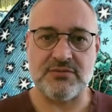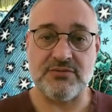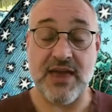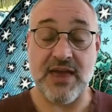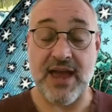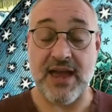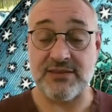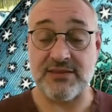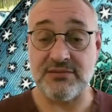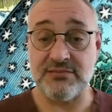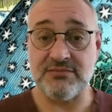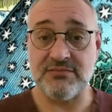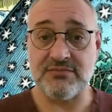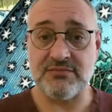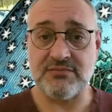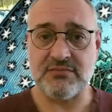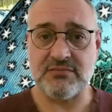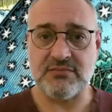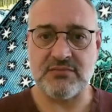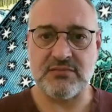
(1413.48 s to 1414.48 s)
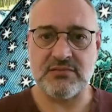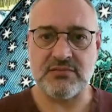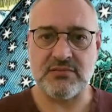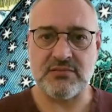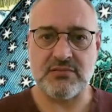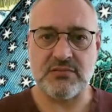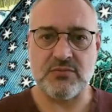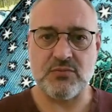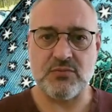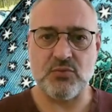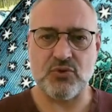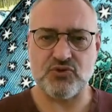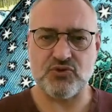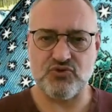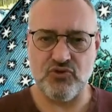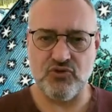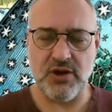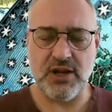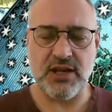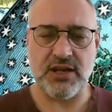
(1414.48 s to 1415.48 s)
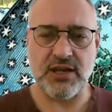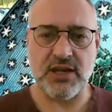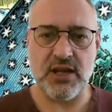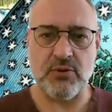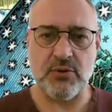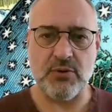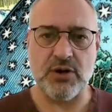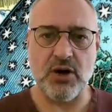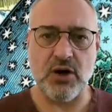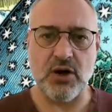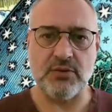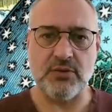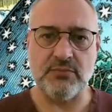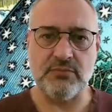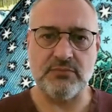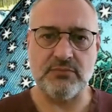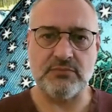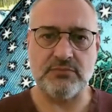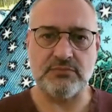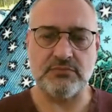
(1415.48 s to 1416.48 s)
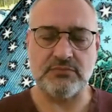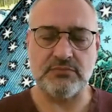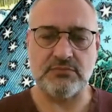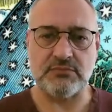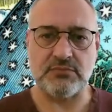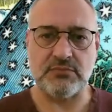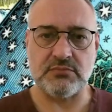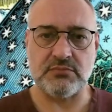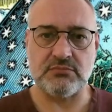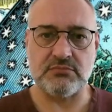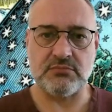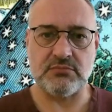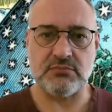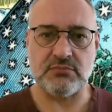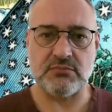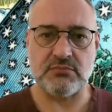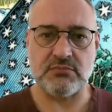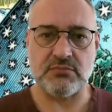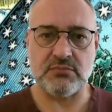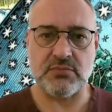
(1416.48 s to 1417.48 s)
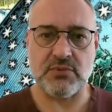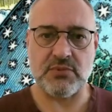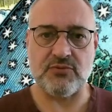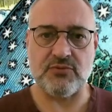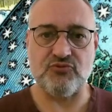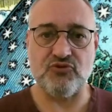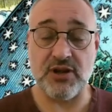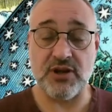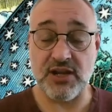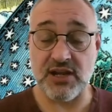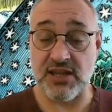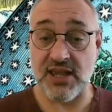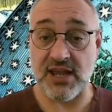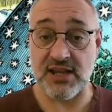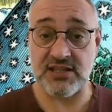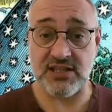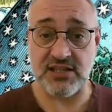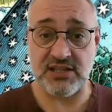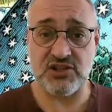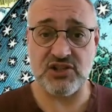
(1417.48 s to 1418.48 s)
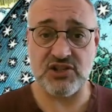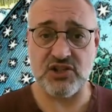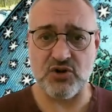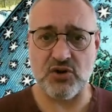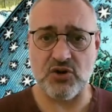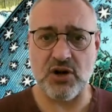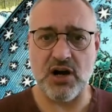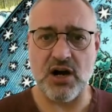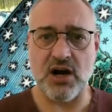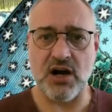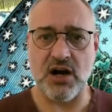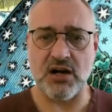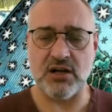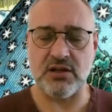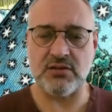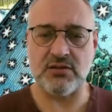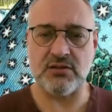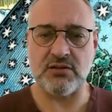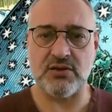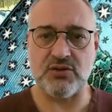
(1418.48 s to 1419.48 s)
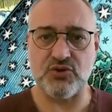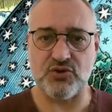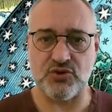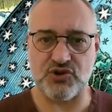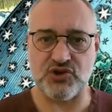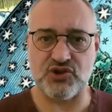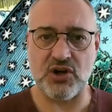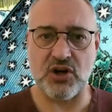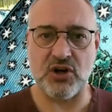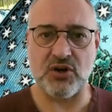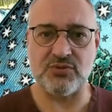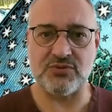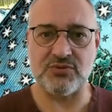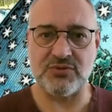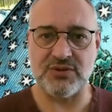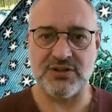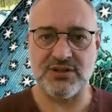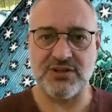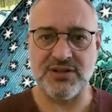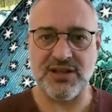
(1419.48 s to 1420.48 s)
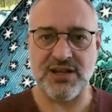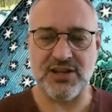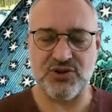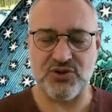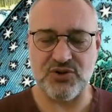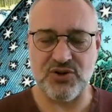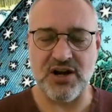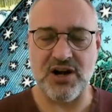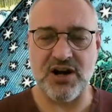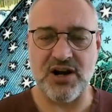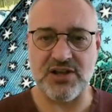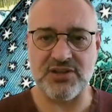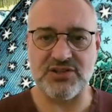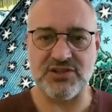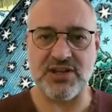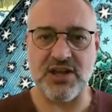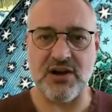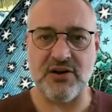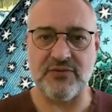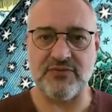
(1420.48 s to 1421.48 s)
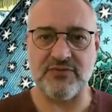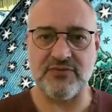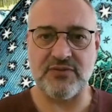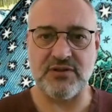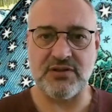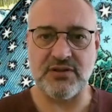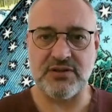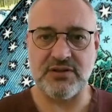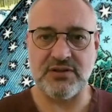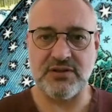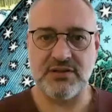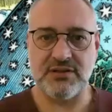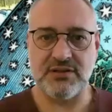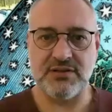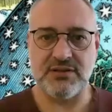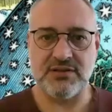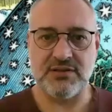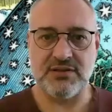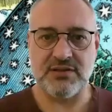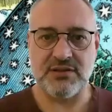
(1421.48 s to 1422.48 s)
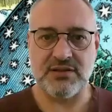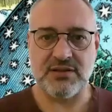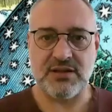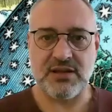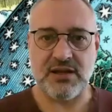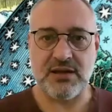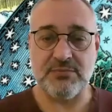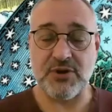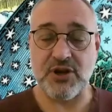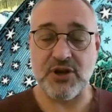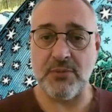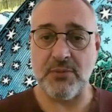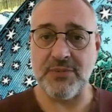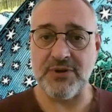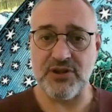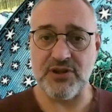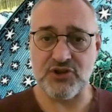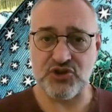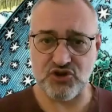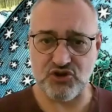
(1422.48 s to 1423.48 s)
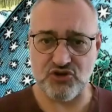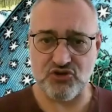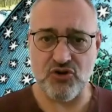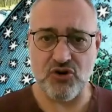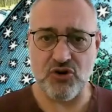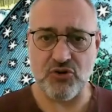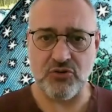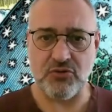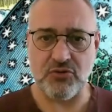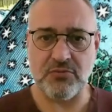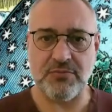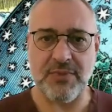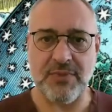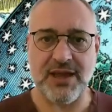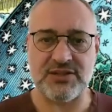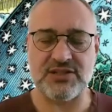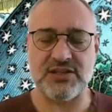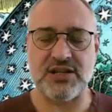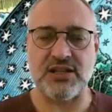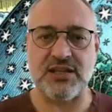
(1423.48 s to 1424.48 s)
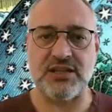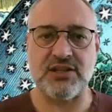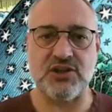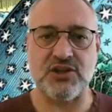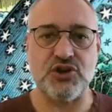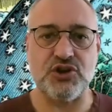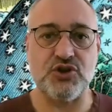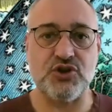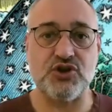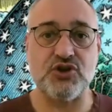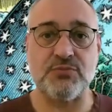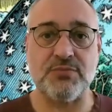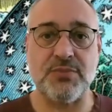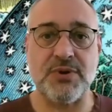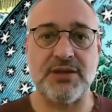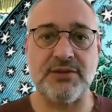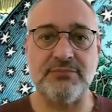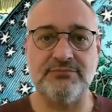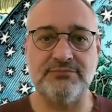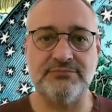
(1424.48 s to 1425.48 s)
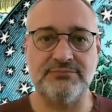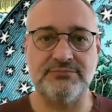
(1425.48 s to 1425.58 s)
than what's really going on and reconnecting to your heart and your soul and your higher self and becoming the true masculine that you should be